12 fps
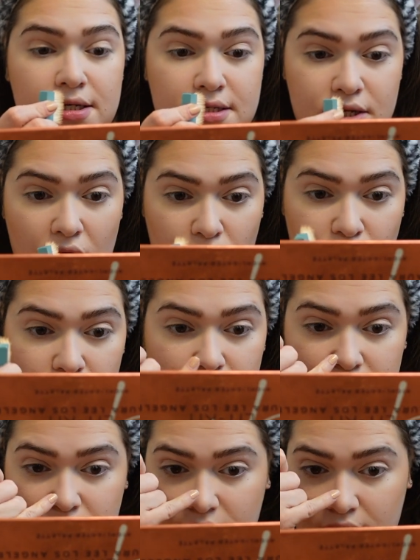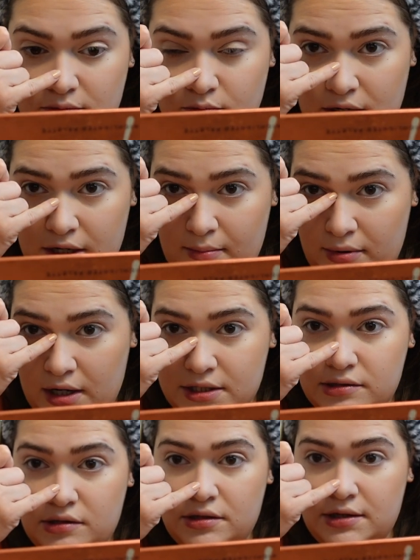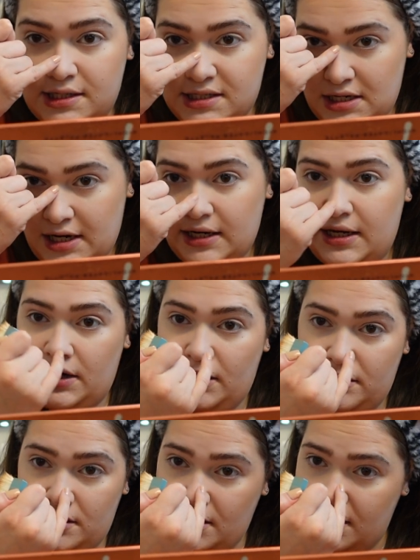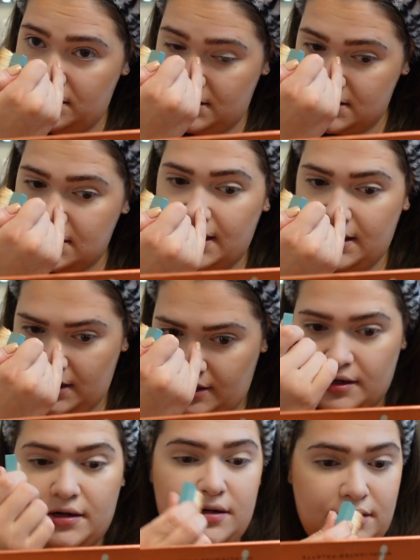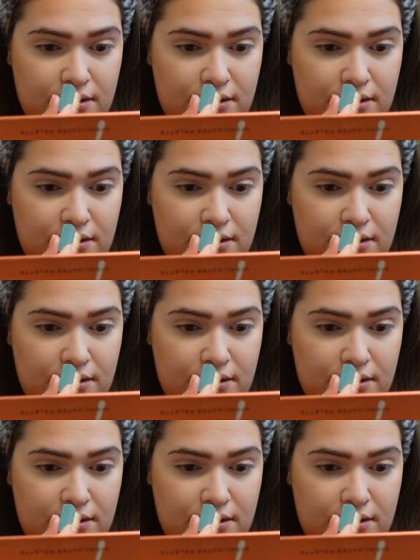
So we're gonna bronze this line here and this side here.